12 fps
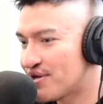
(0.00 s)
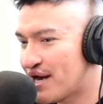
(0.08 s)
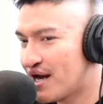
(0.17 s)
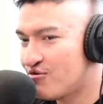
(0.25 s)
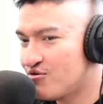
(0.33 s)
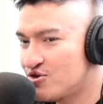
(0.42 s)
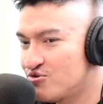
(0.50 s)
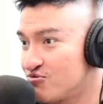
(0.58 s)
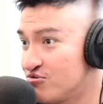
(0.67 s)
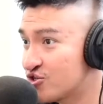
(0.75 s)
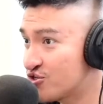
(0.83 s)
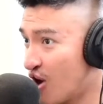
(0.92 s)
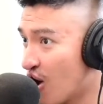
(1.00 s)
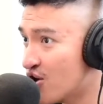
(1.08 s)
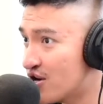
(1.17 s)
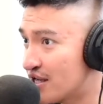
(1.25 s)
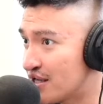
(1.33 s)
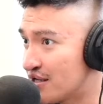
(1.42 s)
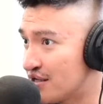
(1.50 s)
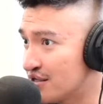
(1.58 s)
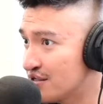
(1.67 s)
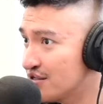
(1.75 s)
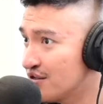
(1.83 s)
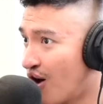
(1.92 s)
and how you
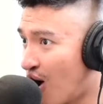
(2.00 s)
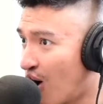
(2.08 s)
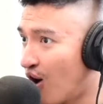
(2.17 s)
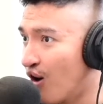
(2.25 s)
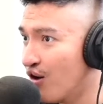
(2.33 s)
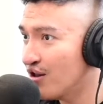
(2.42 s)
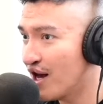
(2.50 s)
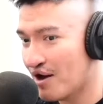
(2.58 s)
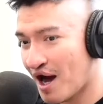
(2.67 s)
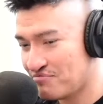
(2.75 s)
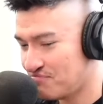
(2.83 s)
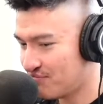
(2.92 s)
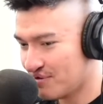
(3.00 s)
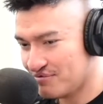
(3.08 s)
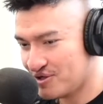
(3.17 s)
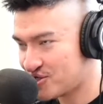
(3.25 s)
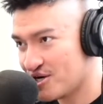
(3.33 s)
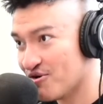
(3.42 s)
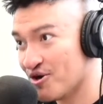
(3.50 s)
started all? Let's hear it